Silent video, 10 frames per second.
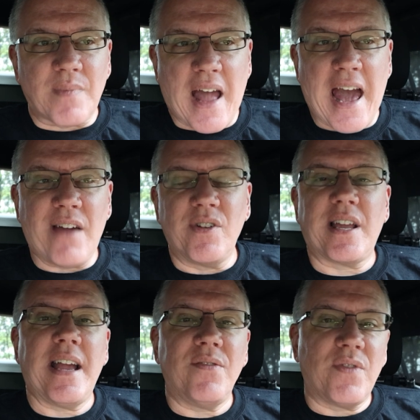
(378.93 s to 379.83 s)

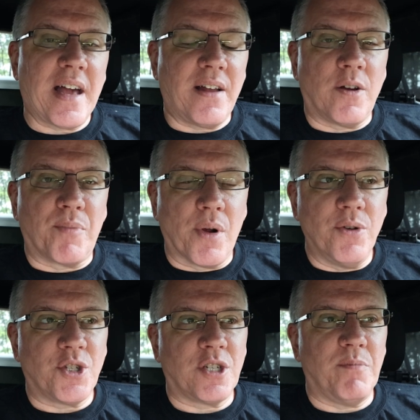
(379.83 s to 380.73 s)
advocate that
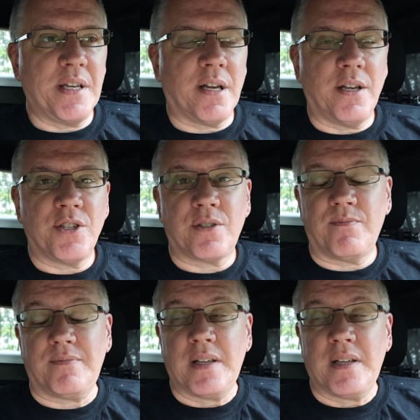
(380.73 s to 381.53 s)
approach, because